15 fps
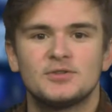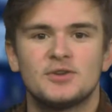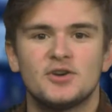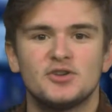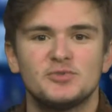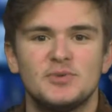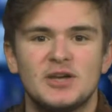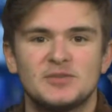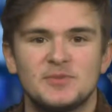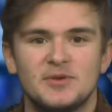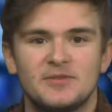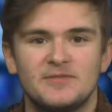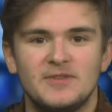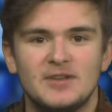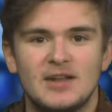girls basketball
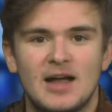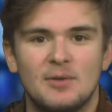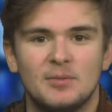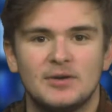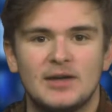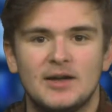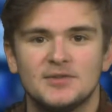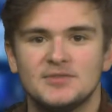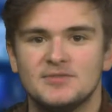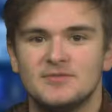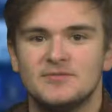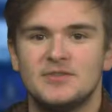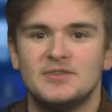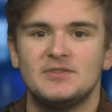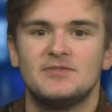defeated Albert Gallatin
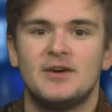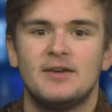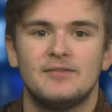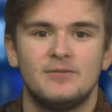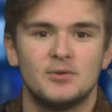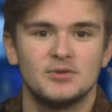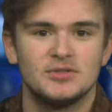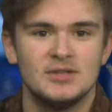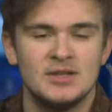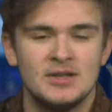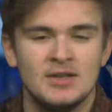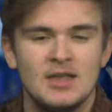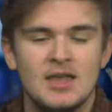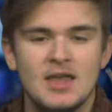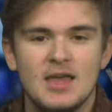
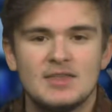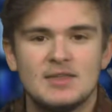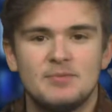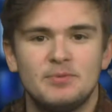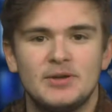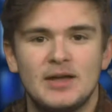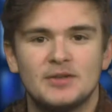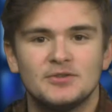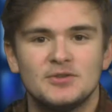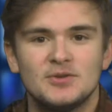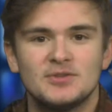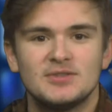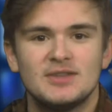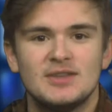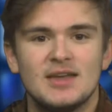55-14, and they play
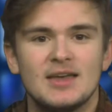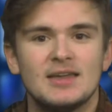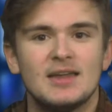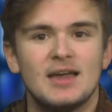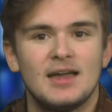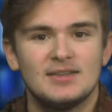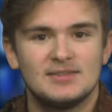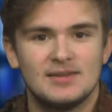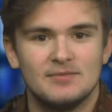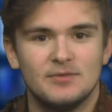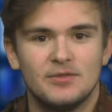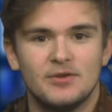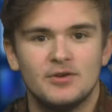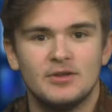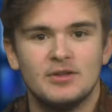Altoona tonight at
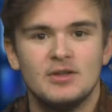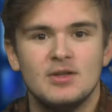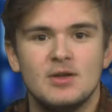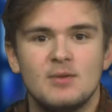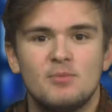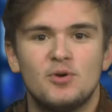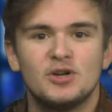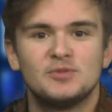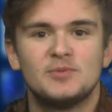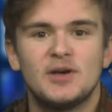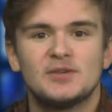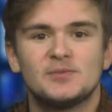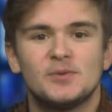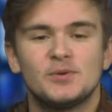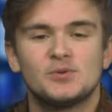7.30. Boys
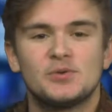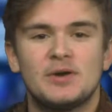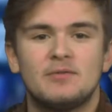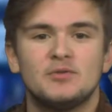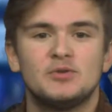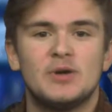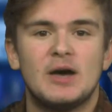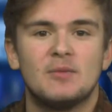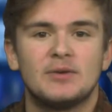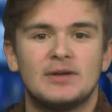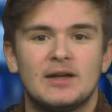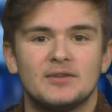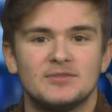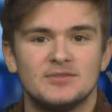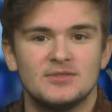basketball will travel to Albert
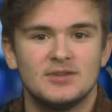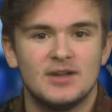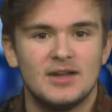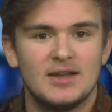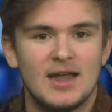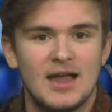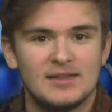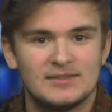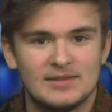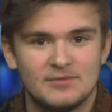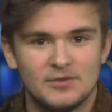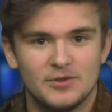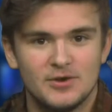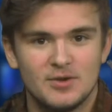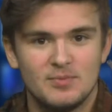Gallatin tonight at
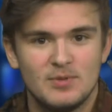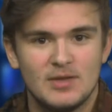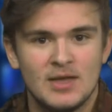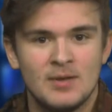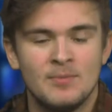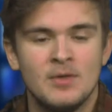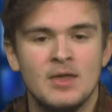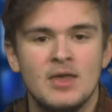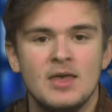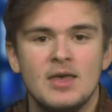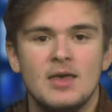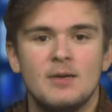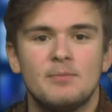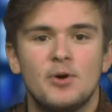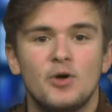7.30 p.m.
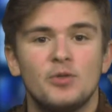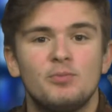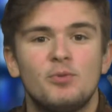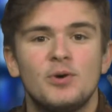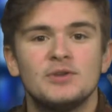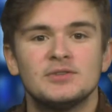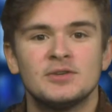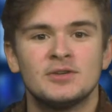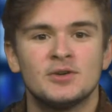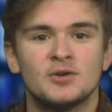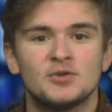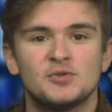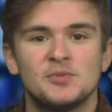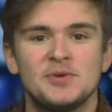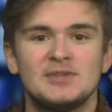Both boys and
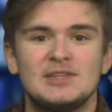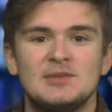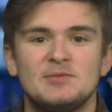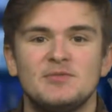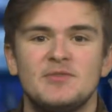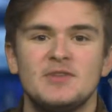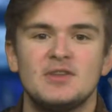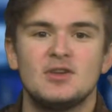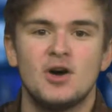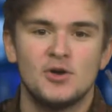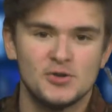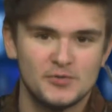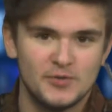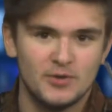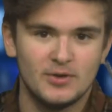girls swimming team defeated
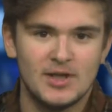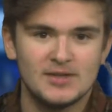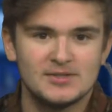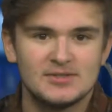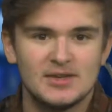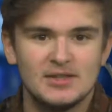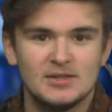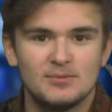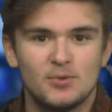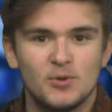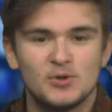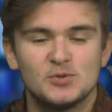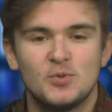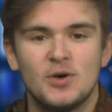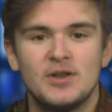Connellsville last night. The
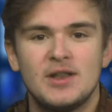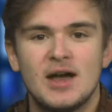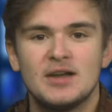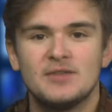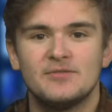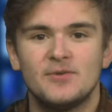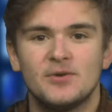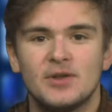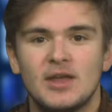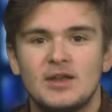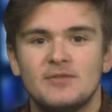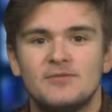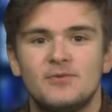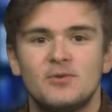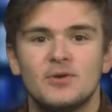boys won 94 to
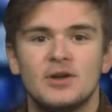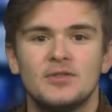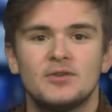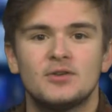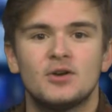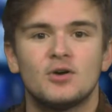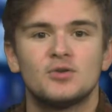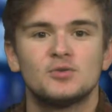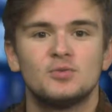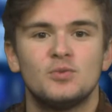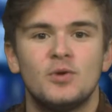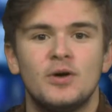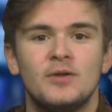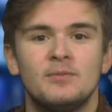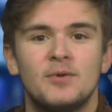84, and the girls
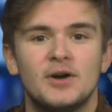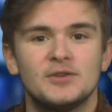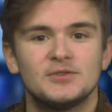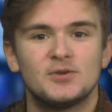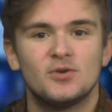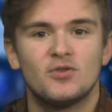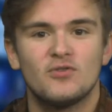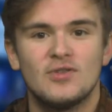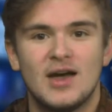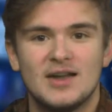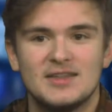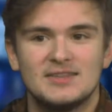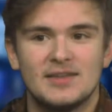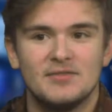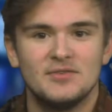won by a score of
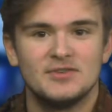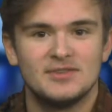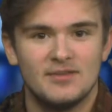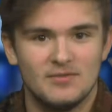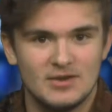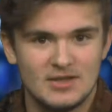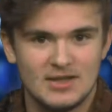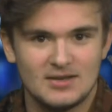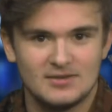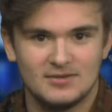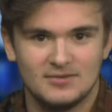97 to 78.